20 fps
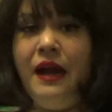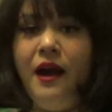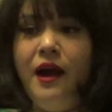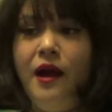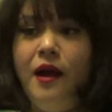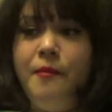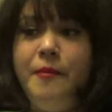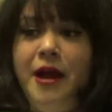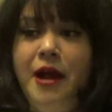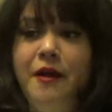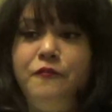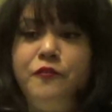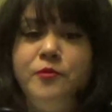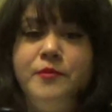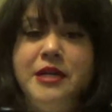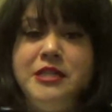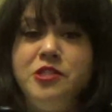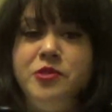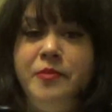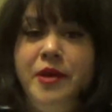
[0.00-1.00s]
after
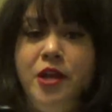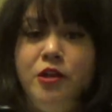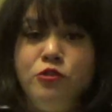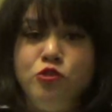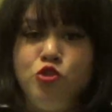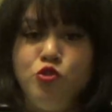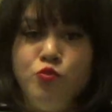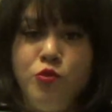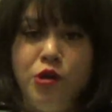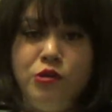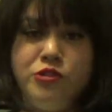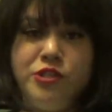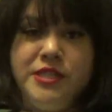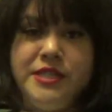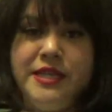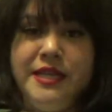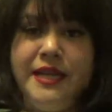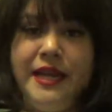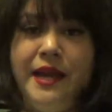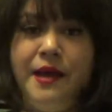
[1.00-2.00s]
my tomatoes are
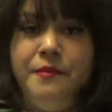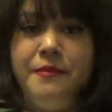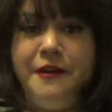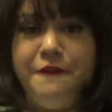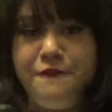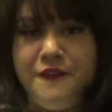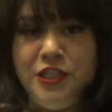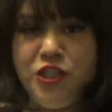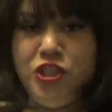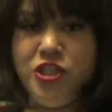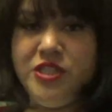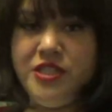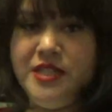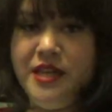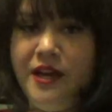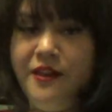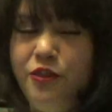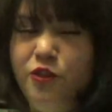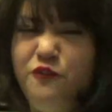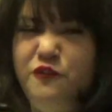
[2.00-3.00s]
roasted and my fish is
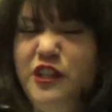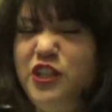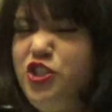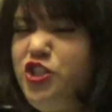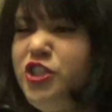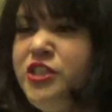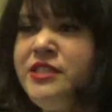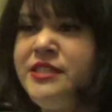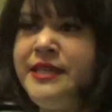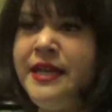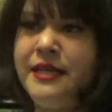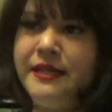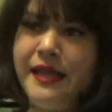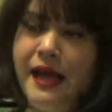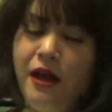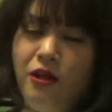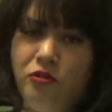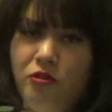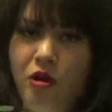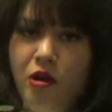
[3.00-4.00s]
done. The fish shouldn't take
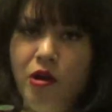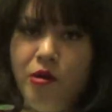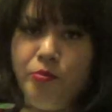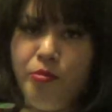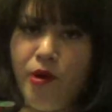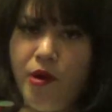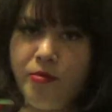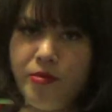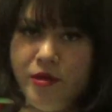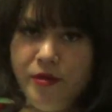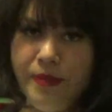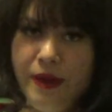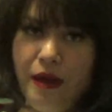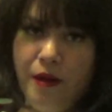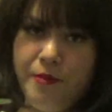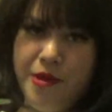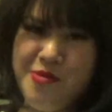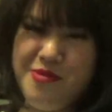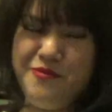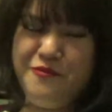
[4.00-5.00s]
that long, probably
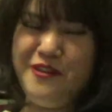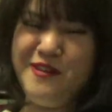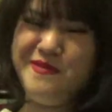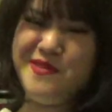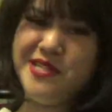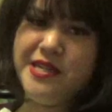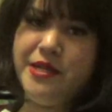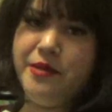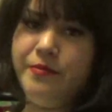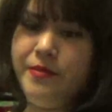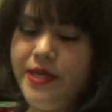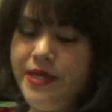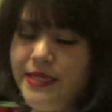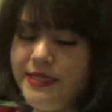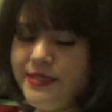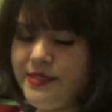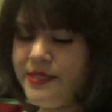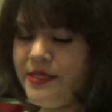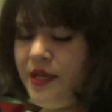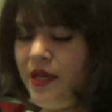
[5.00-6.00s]
about maybe 15
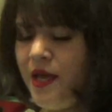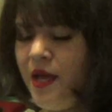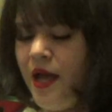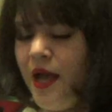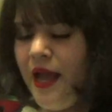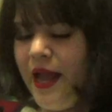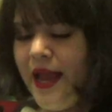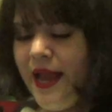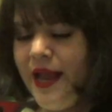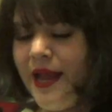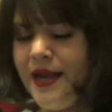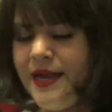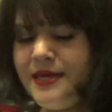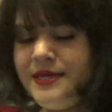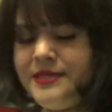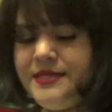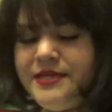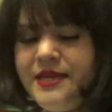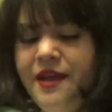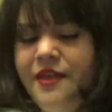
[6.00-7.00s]
minutes.
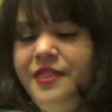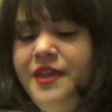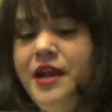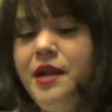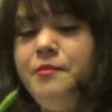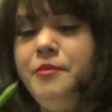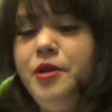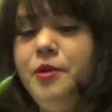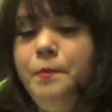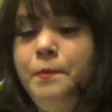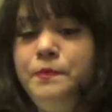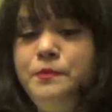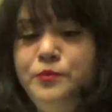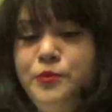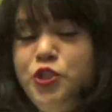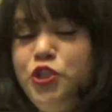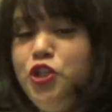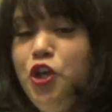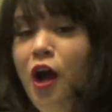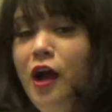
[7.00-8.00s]
And then I'm going to
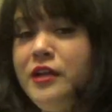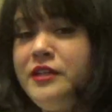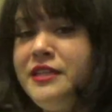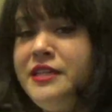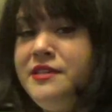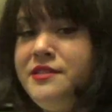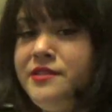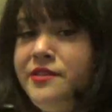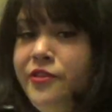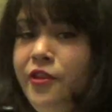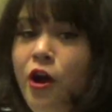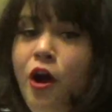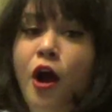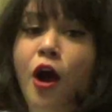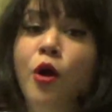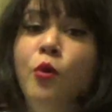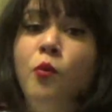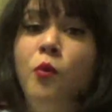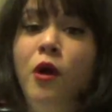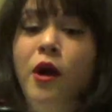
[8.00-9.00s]
shock these in the
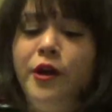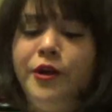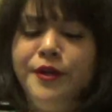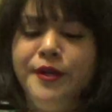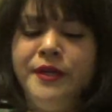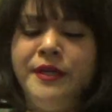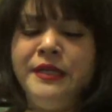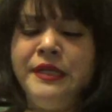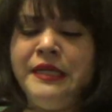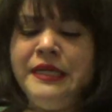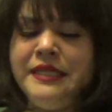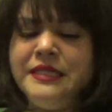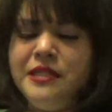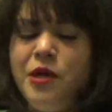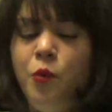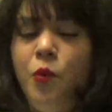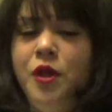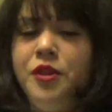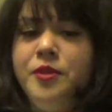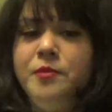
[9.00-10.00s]
hot water.
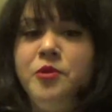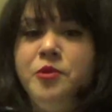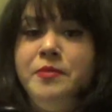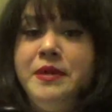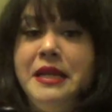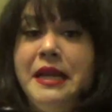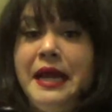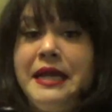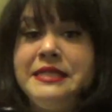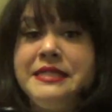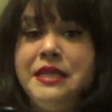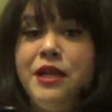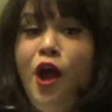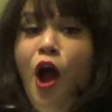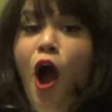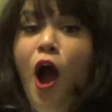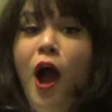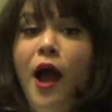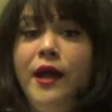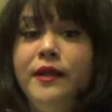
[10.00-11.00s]
I want them to be nice and
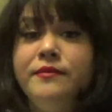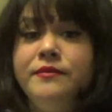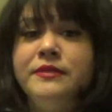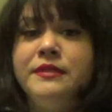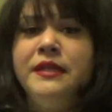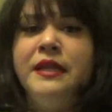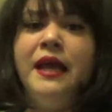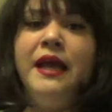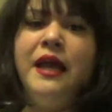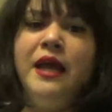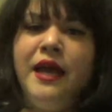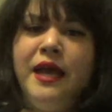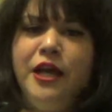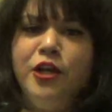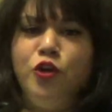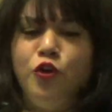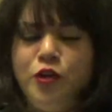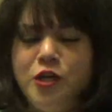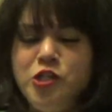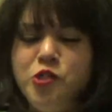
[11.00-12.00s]
hot
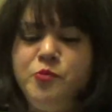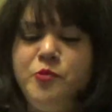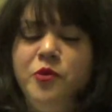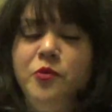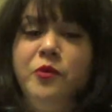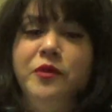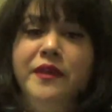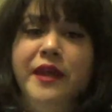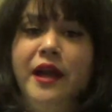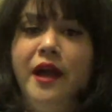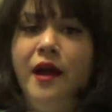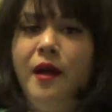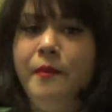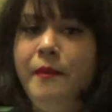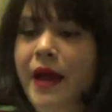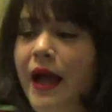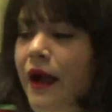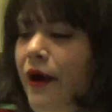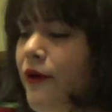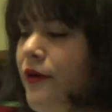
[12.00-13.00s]
and crispy when they come
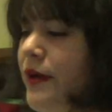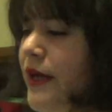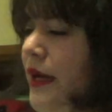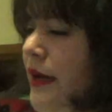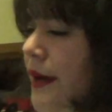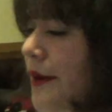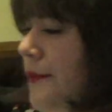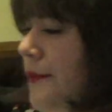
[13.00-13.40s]
out,